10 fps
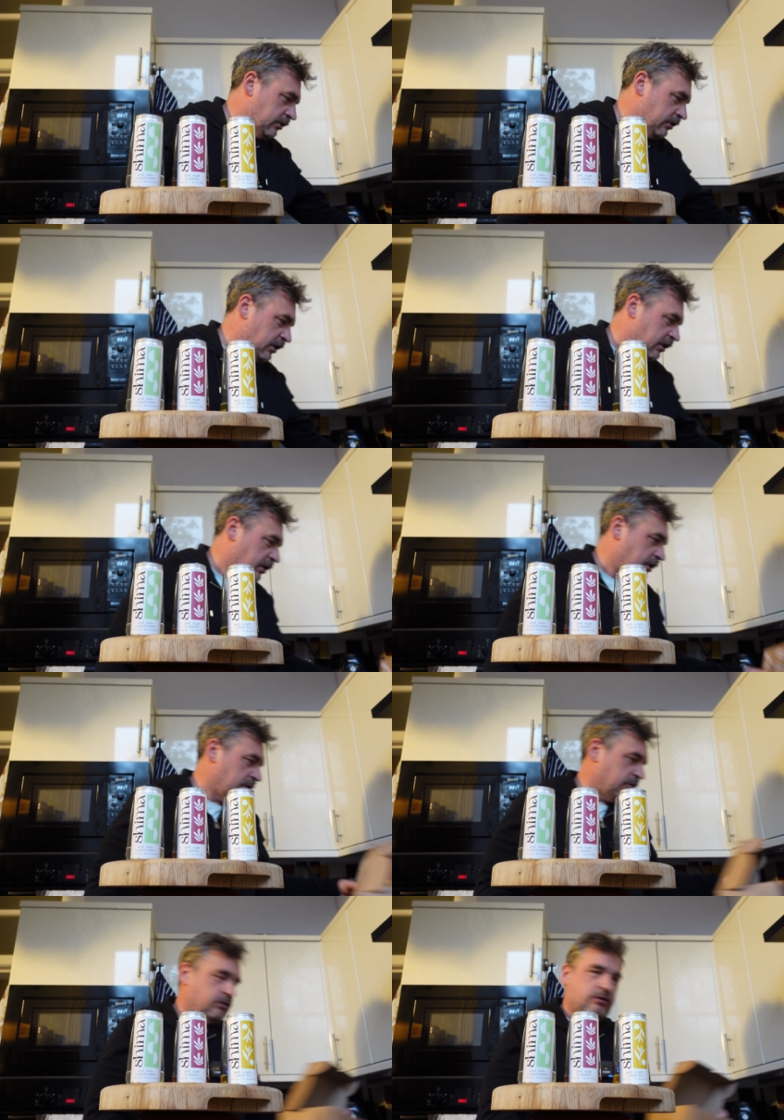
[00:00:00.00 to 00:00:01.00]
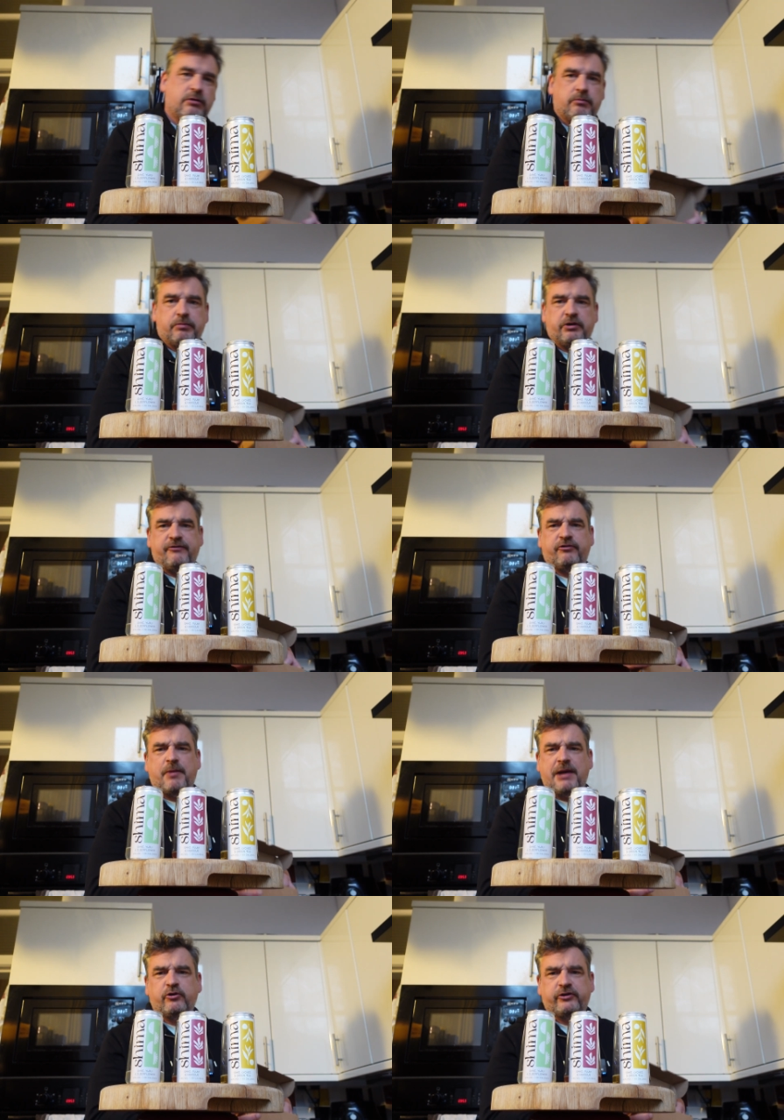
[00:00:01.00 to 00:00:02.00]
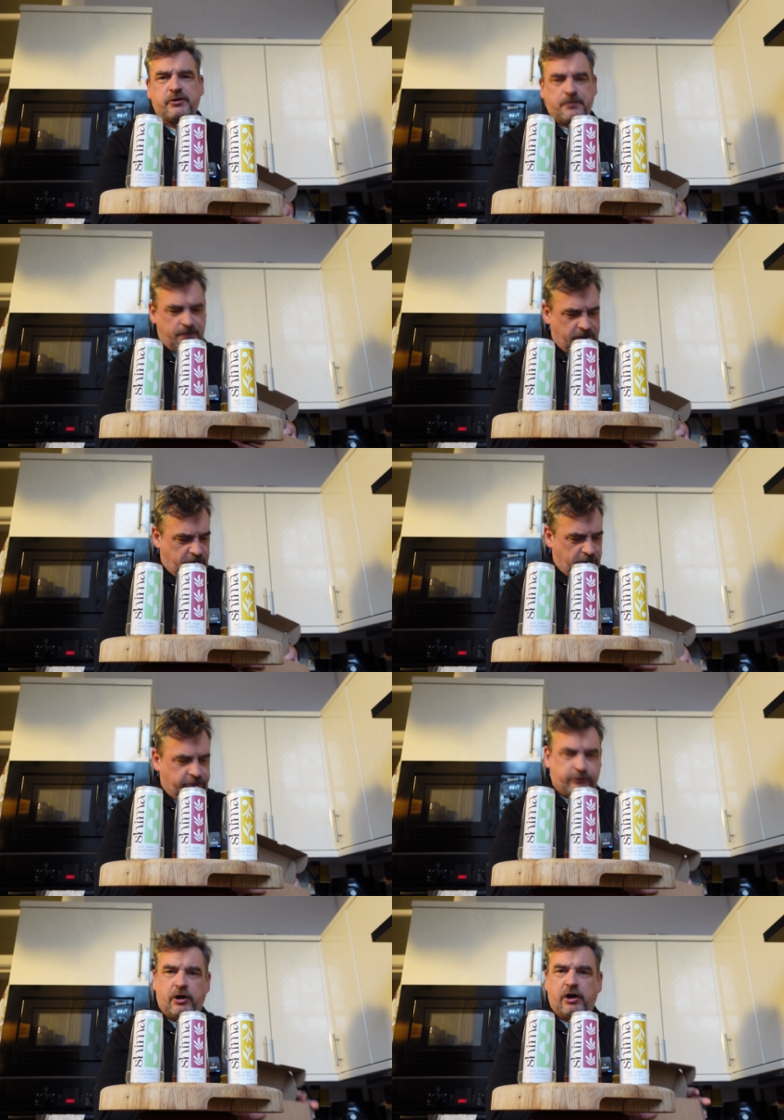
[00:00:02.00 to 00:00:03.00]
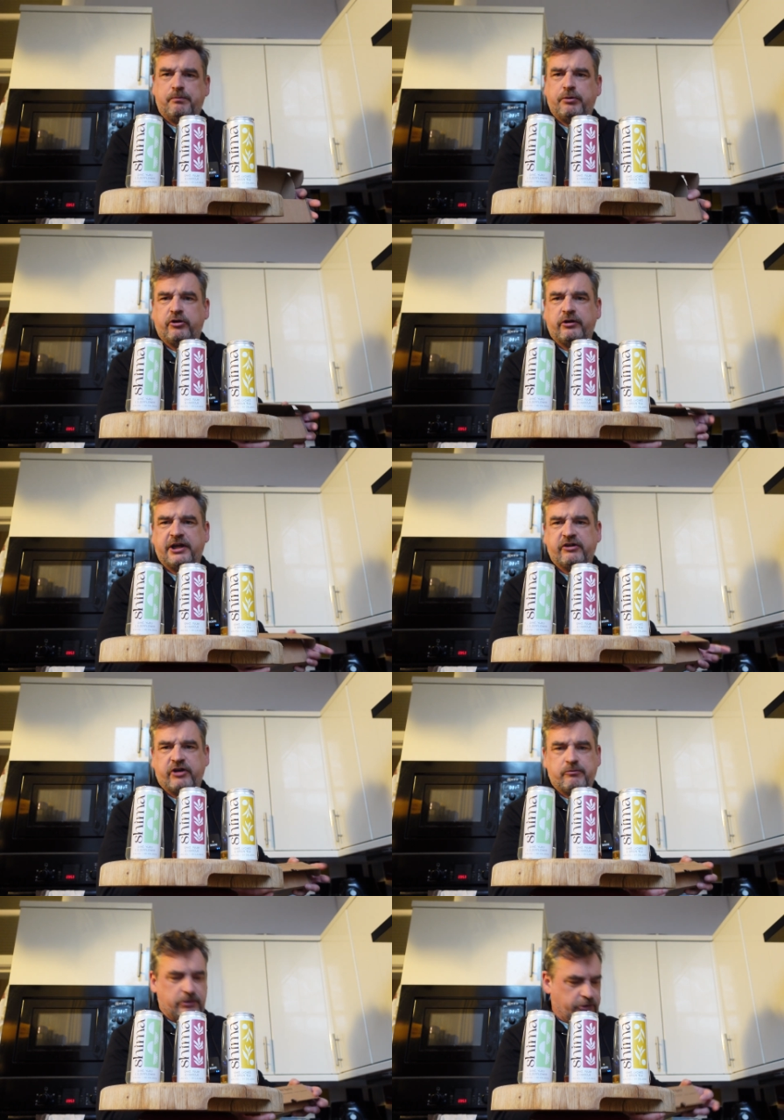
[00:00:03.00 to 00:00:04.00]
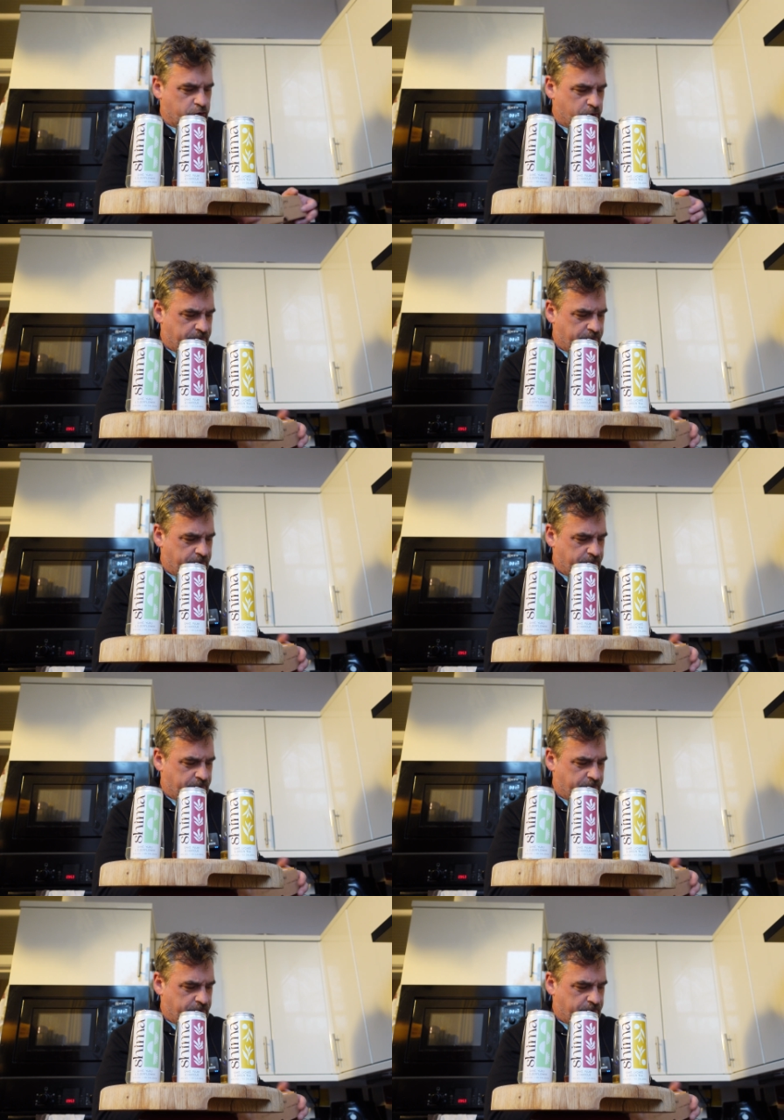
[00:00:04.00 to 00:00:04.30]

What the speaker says: I believe from Amazon, so I'll put the link down below.